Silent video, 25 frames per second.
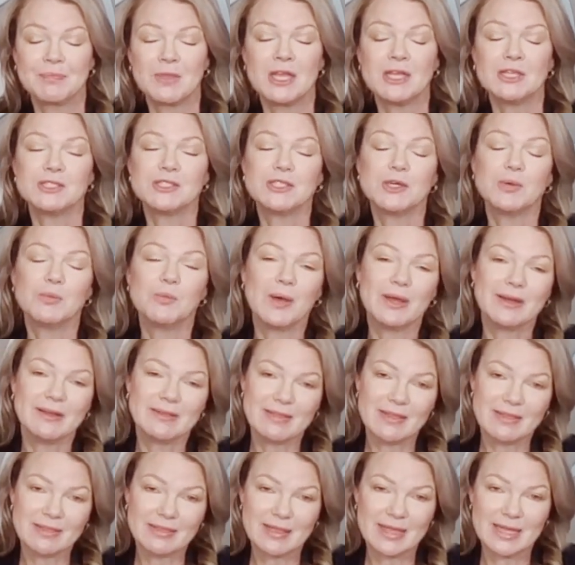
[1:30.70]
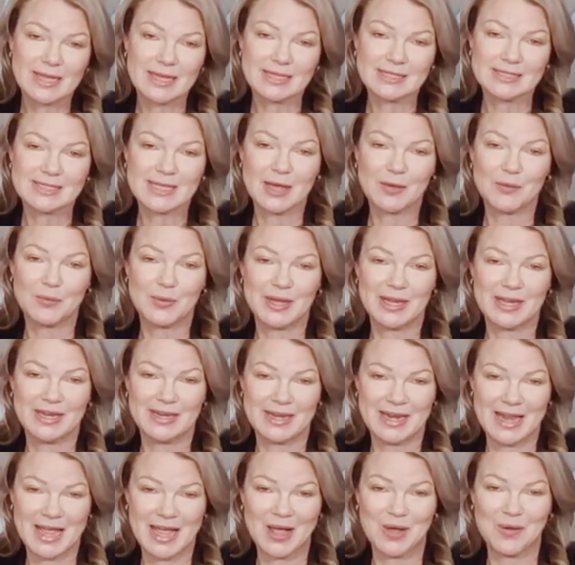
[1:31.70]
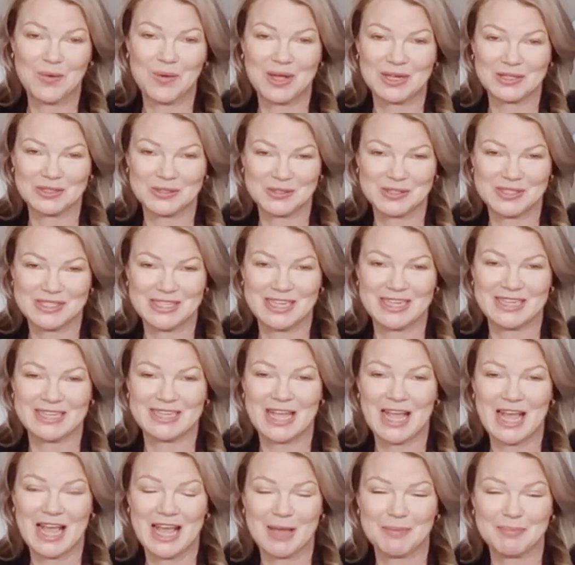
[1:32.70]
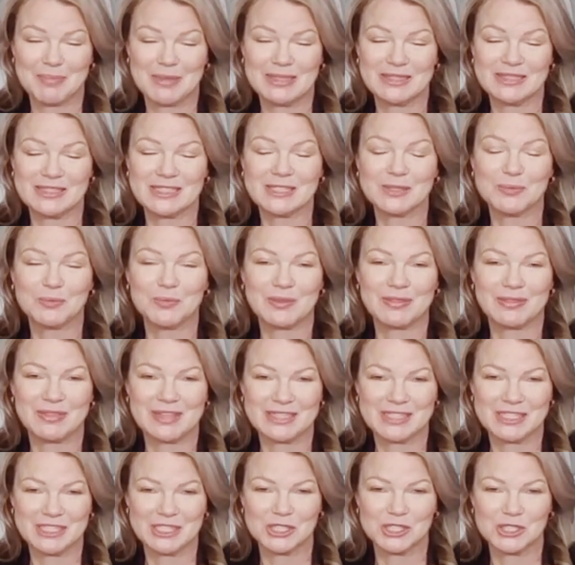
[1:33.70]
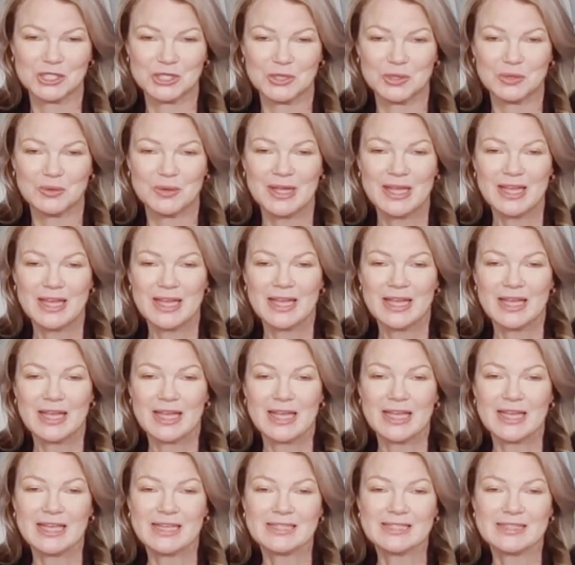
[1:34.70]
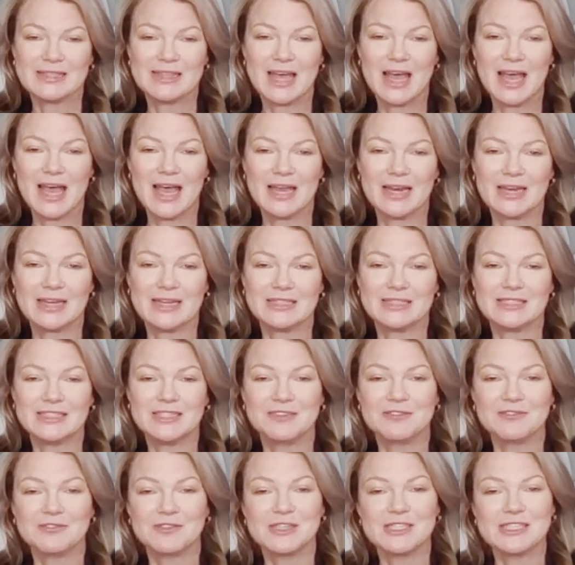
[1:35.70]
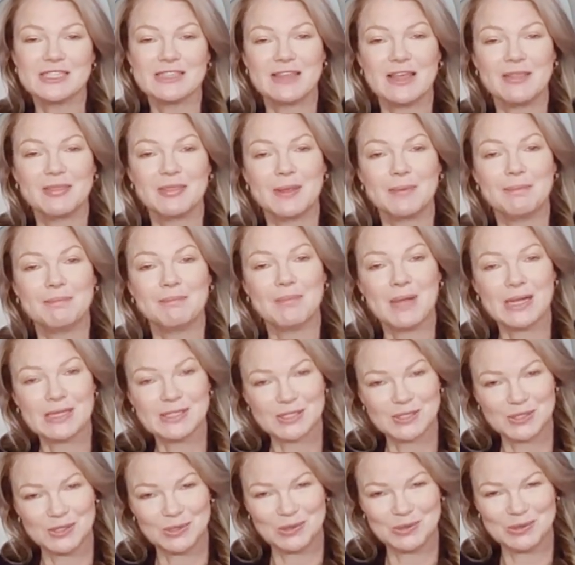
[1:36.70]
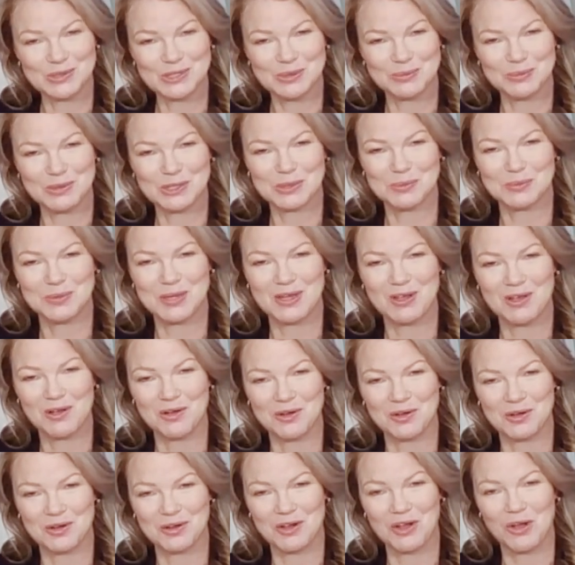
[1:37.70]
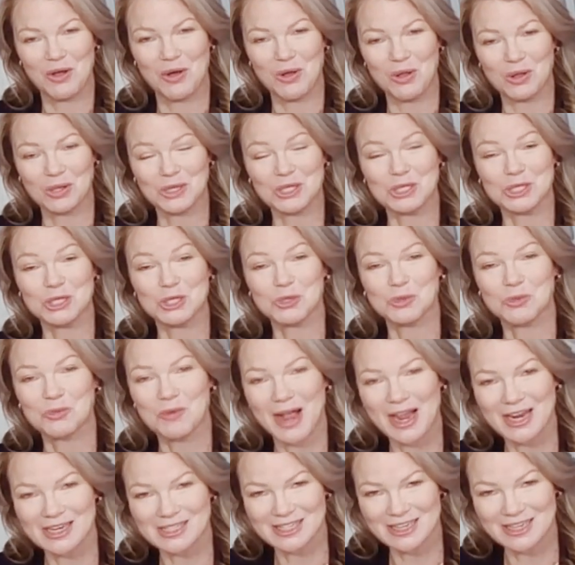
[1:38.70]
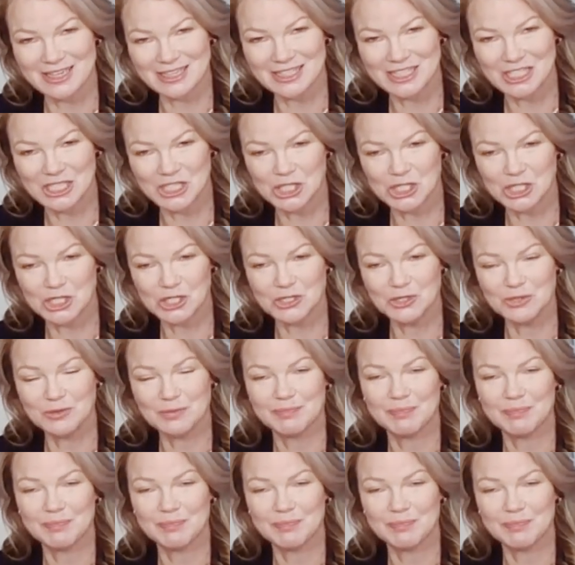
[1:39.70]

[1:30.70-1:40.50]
So one of the things that we now understand happens with this issue is that different than the muscles, which we call contractile tissue,